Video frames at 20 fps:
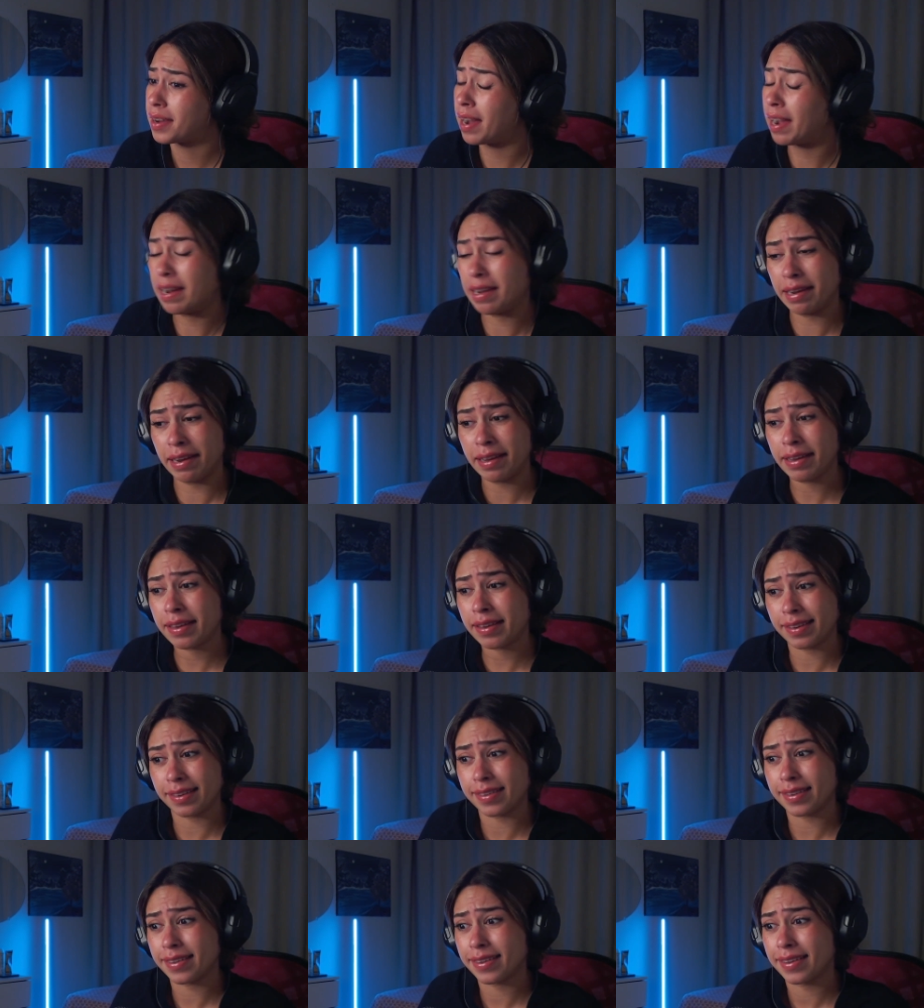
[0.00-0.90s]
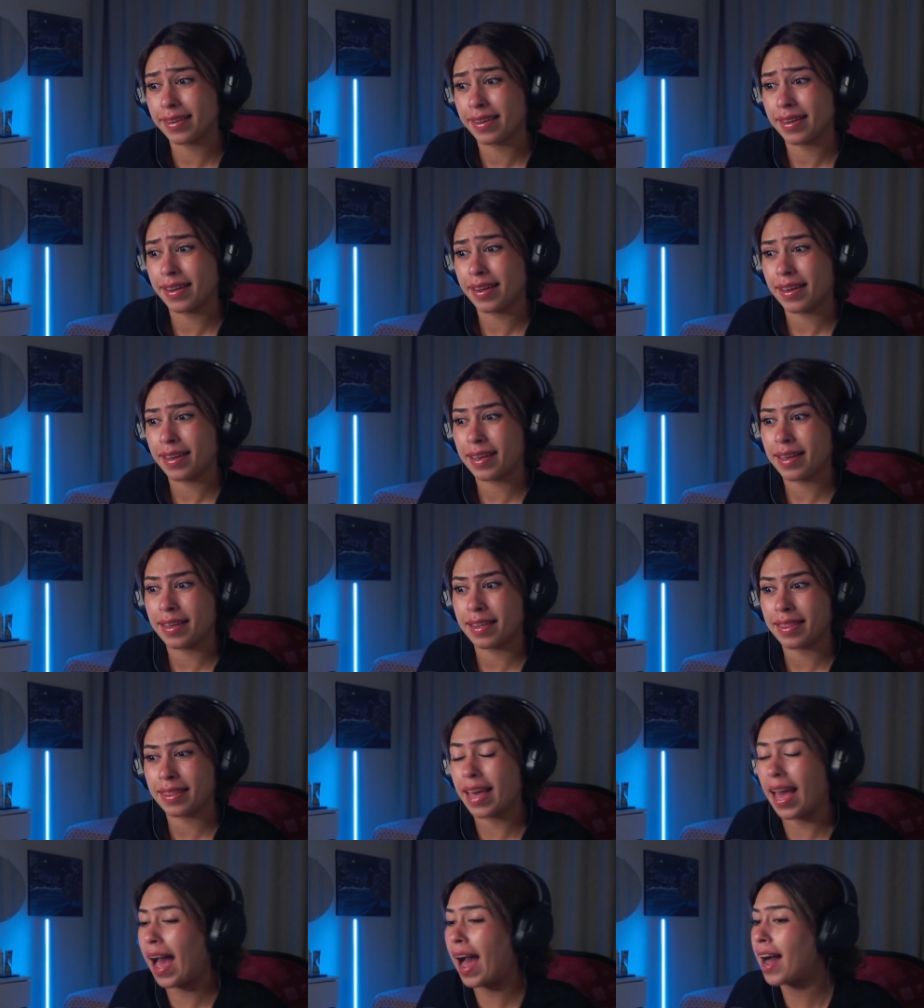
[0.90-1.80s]
I like it.
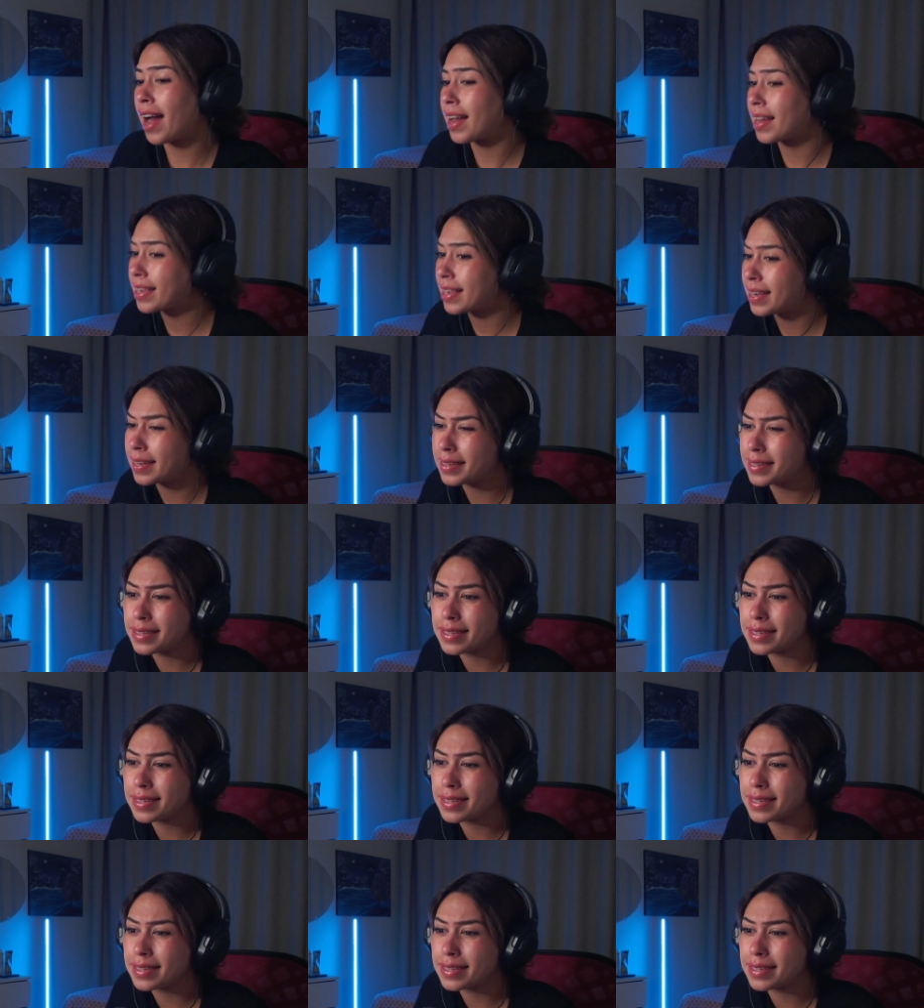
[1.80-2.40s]
The angle